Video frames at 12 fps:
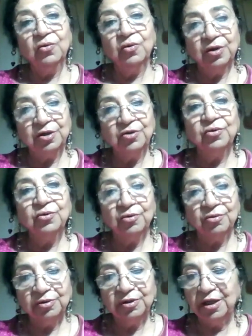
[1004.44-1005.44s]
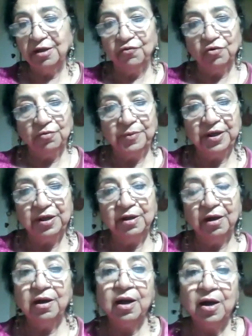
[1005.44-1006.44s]
they would be
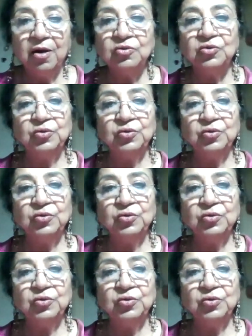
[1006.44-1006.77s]
allowed